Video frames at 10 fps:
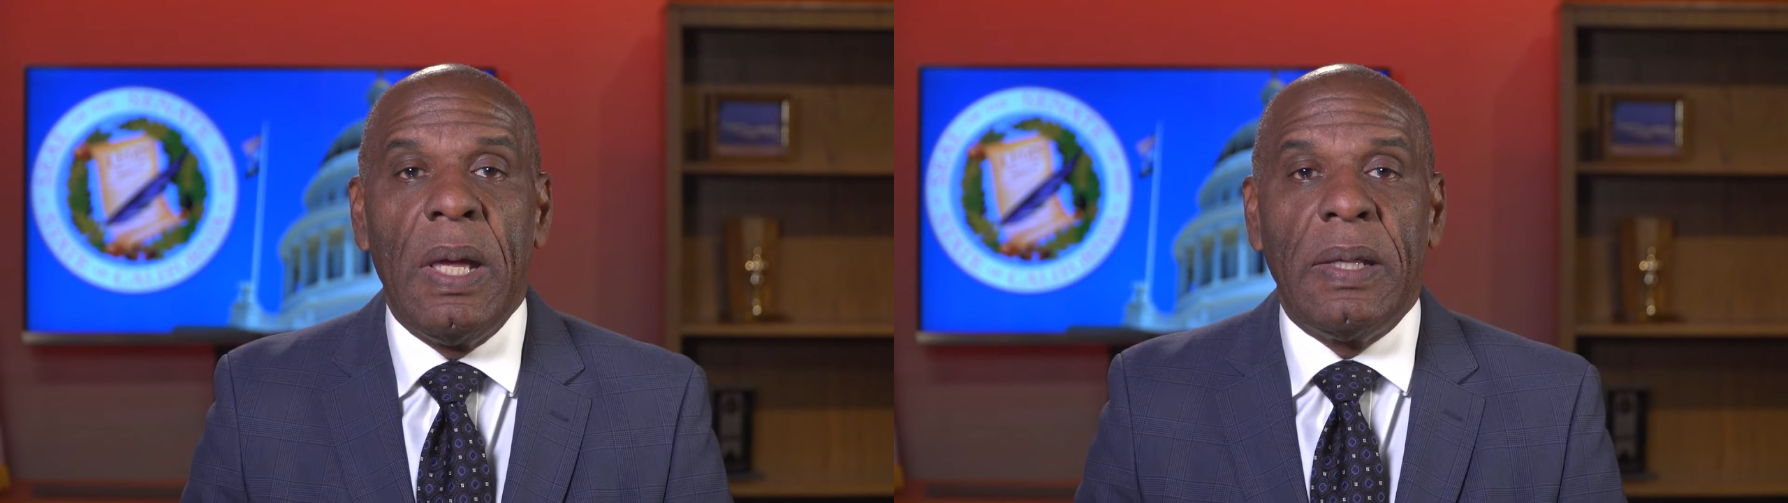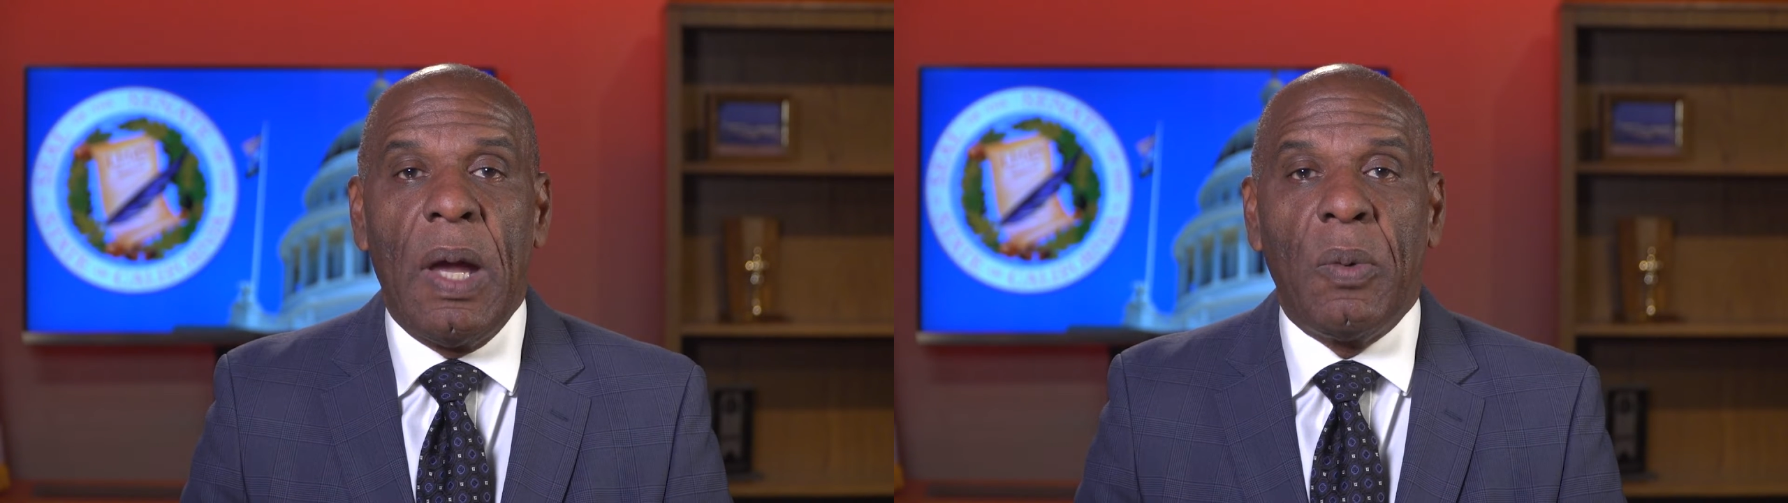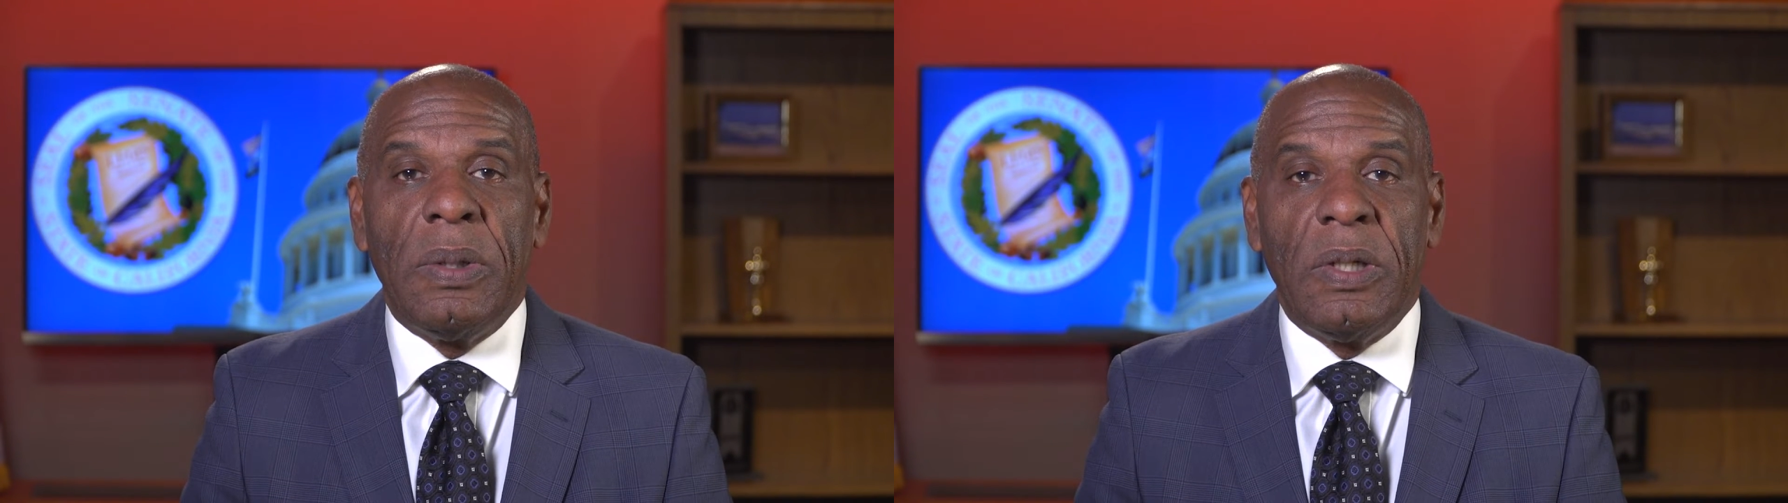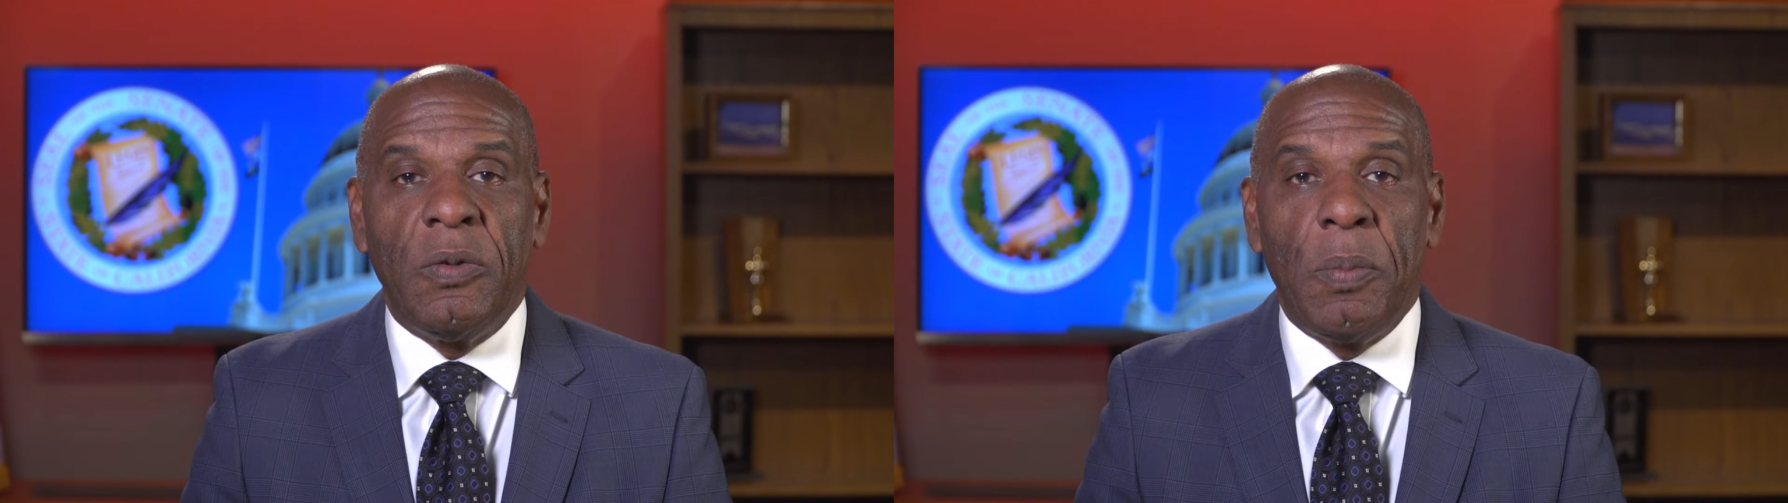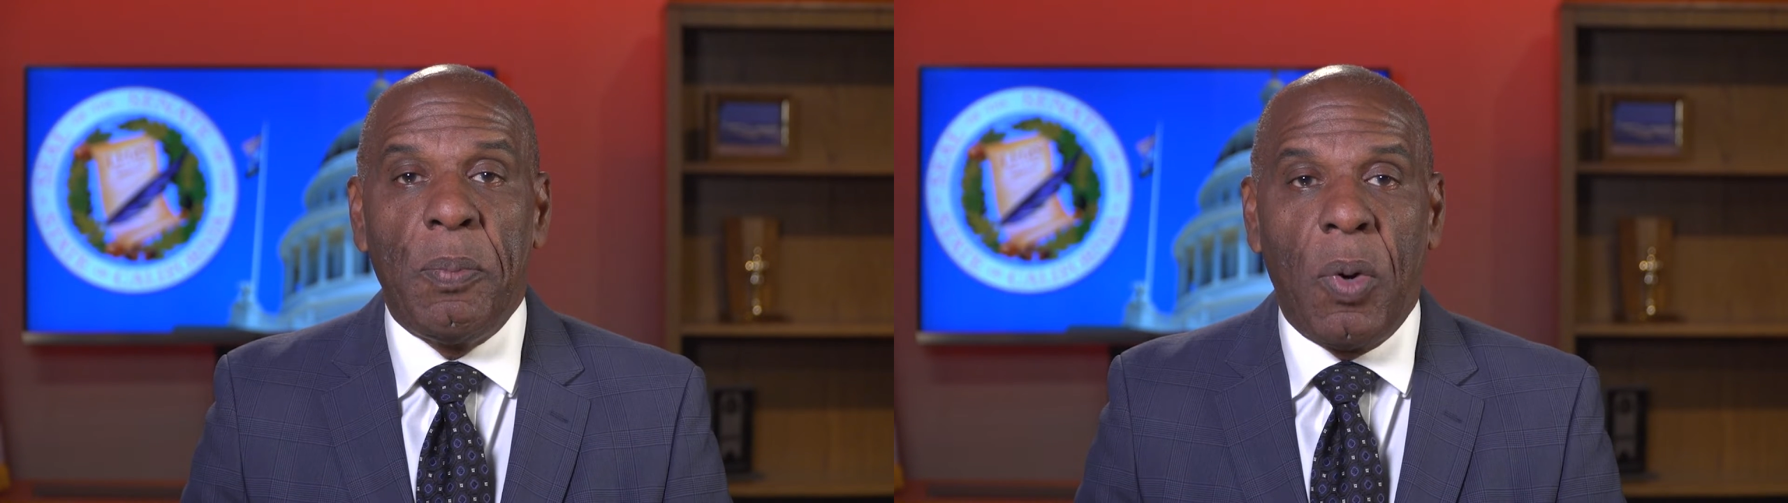that were
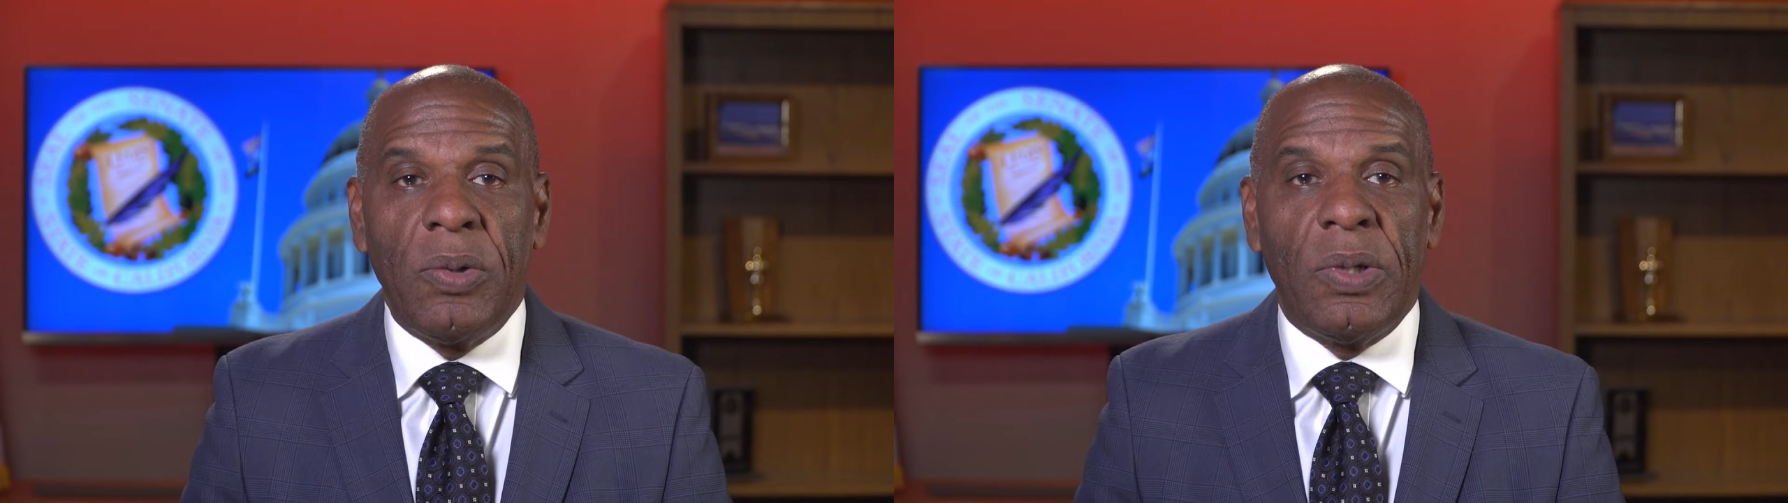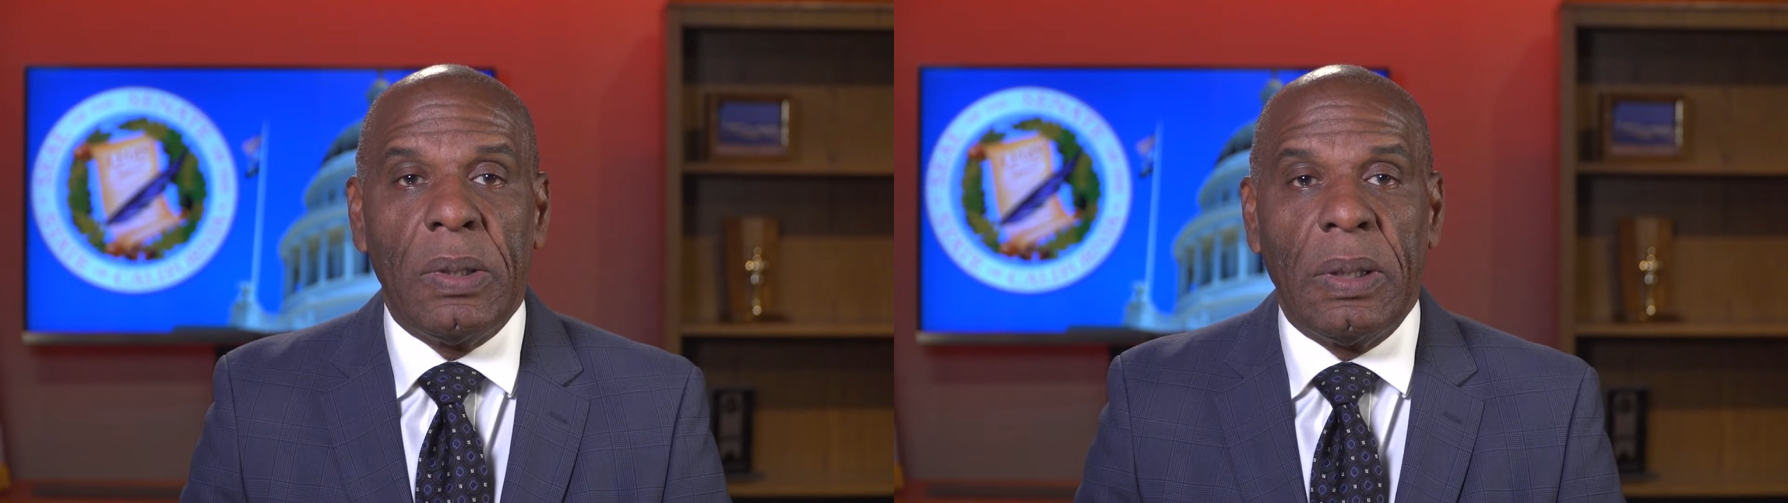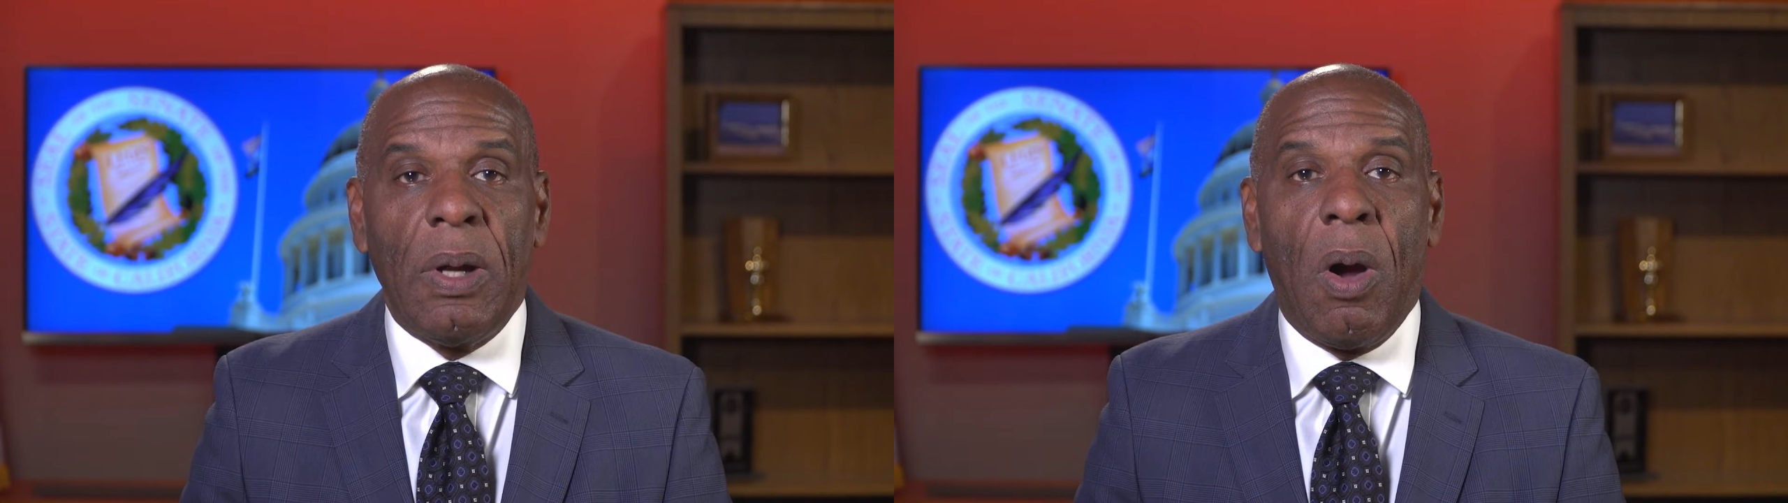disproportionately